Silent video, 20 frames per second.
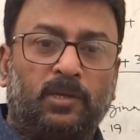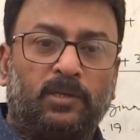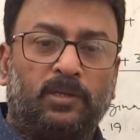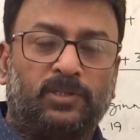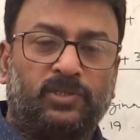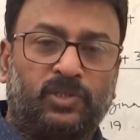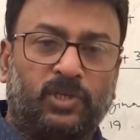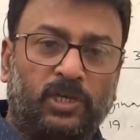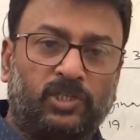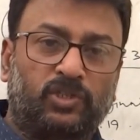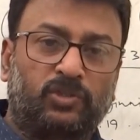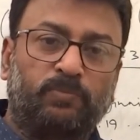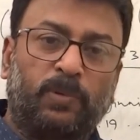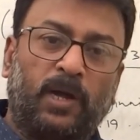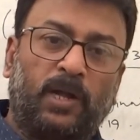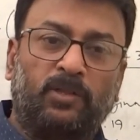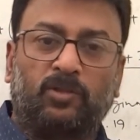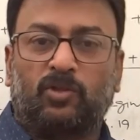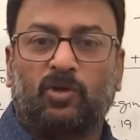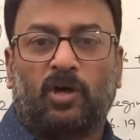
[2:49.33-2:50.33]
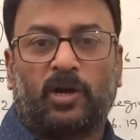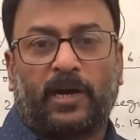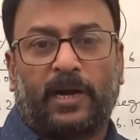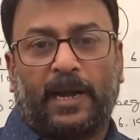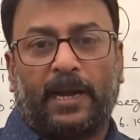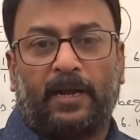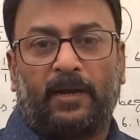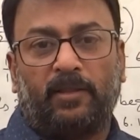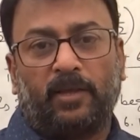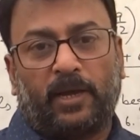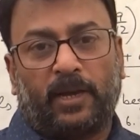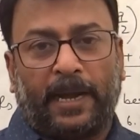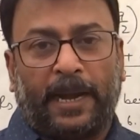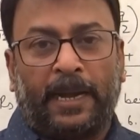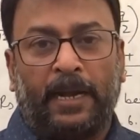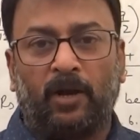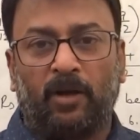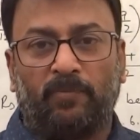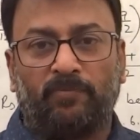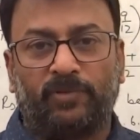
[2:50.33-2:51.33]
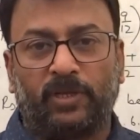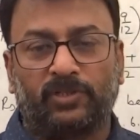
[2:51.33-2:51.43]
6 month or at the end of